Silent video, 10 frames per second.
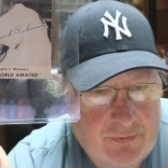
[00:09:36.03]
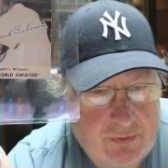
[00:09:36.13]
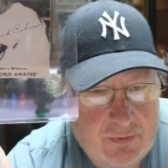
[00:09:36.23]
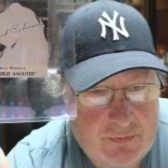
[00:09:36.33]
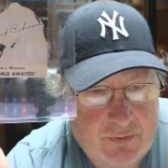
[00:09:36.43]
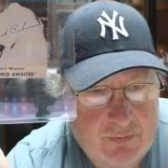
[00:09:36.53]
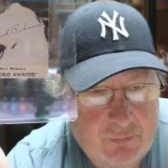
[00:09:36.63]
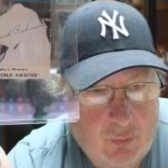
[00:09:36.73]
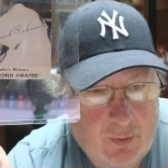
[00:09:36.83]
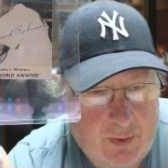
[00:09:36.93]
hit a couple of
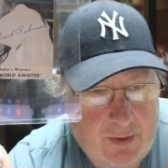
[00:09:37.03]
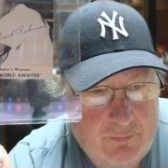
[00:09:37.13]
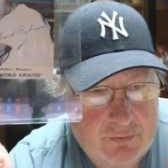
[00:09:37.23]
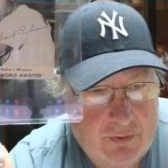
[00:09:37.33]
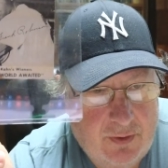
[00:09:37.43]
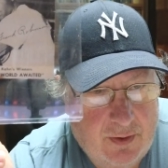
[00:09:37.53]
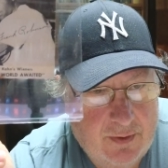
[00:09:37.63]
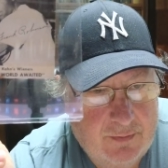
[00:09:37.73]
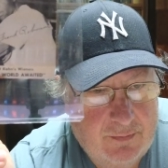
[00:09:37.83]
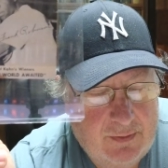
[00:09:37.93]
home runs,
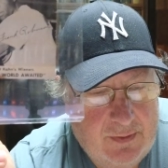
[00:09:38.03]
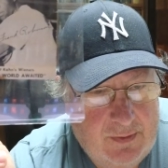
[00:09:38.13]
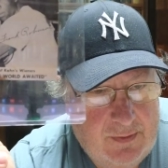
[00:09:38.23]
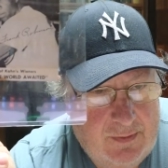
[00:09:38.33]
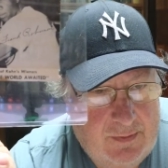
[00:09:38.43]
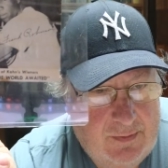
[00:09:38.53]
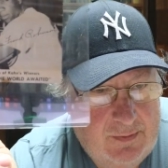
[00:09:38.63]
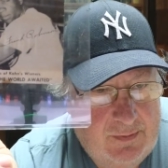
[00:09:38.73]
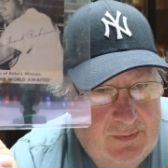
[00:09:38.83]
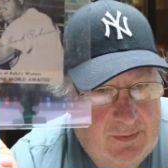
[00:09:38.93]
including a game
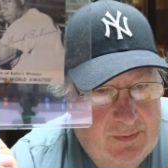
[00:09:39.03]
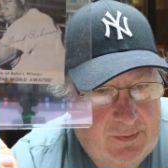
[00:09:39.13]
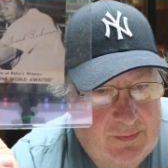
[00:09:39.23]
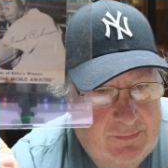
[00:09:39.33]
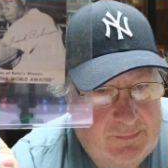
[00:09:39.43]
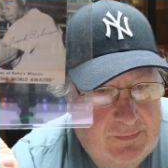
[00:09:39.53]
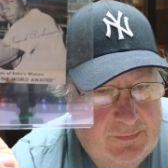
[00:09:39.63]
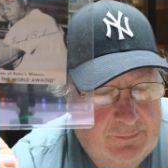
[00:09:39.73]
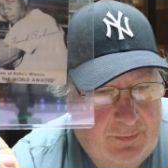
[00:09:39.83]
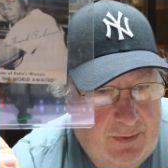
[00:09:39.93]
winner
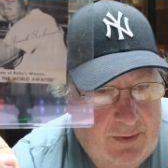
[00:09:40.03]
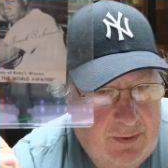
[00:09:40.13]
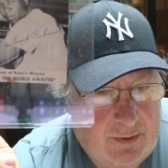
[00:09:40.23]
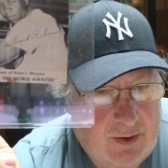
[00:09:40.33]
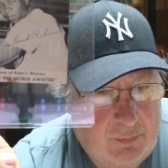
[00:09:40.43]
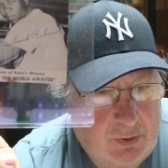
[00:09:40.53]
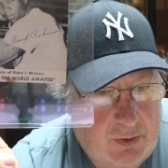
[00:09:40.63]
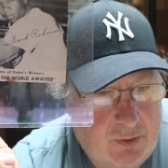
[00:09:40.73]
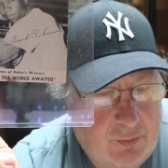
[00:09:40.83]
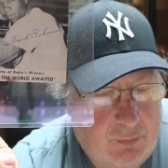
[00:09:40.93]

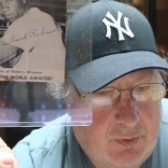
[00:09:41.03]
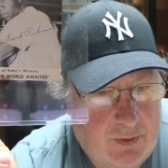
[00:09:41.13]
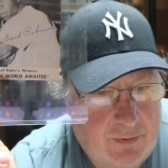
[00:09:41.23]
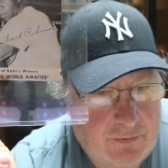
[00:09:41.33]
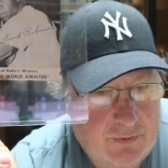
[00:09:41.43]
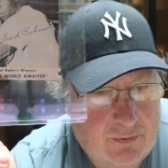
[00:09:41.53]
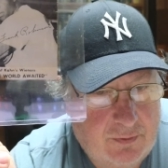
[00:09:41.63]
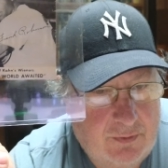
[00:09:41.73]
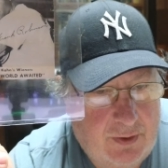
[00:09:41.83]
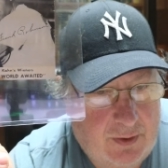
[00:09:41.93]
in, I believe it was
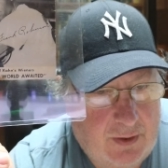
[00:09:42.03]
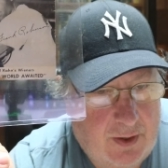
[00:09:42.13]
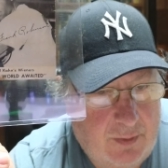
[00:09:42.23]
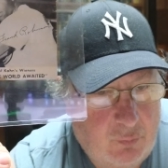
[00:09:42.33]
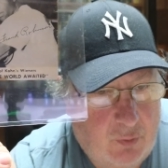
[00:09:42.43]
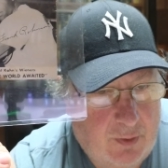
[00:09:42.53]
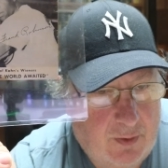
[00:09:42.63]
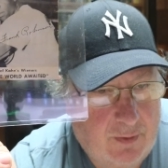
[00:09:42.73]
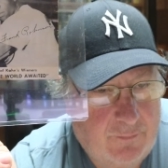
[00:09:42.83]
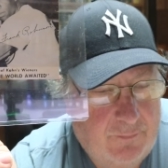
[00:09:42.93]
Game 4,
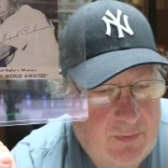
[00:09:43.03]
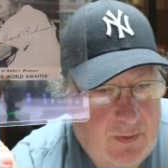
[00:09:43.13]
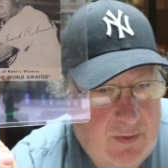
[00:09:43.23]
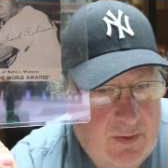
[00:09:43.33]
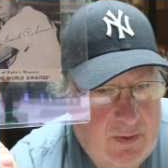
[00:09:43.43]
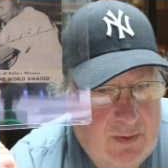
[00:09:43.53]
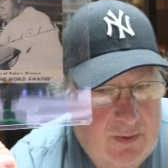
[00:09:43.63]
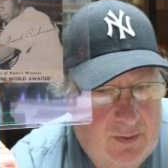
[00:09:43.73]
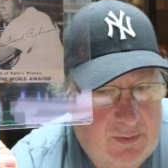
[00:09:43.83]
which the